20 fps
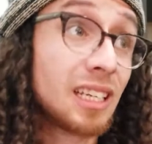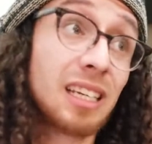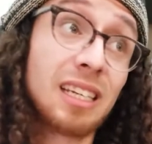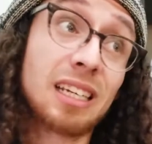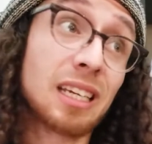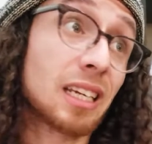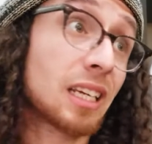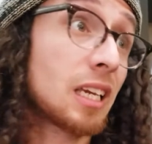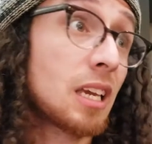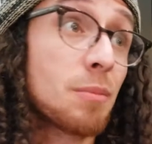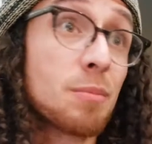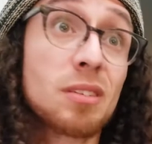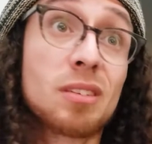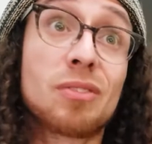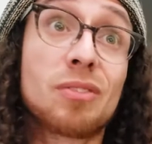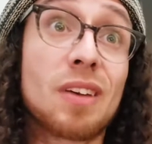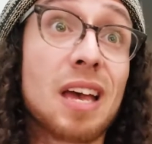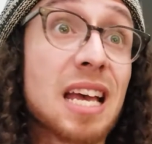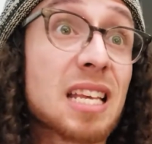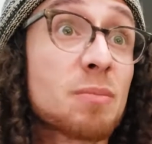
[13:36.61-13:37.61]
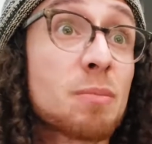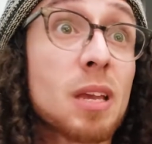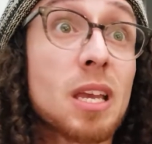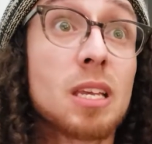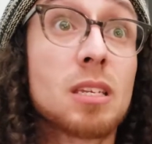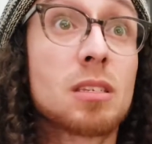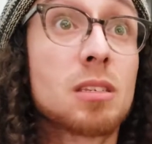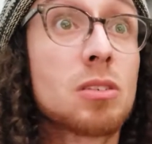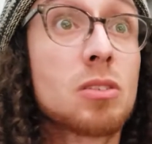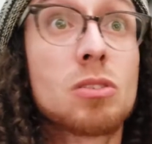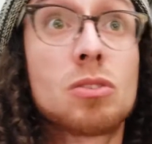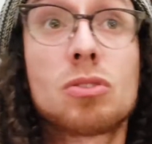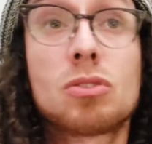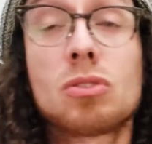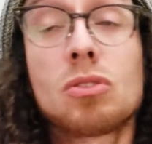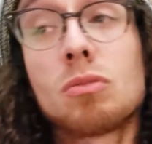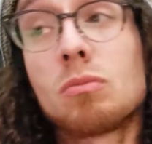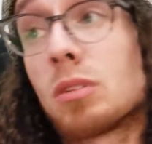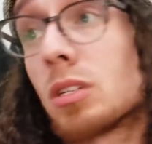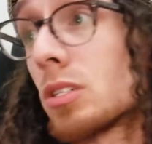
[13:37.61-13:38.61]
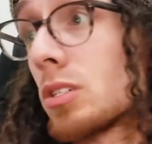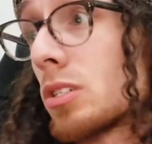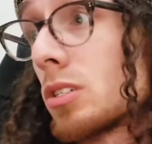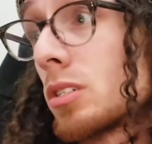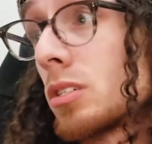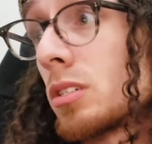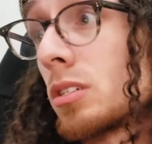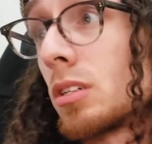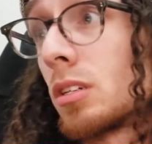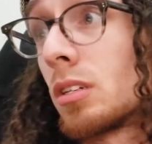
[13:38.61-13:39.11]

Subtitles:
That game is fast paced, and there's so much,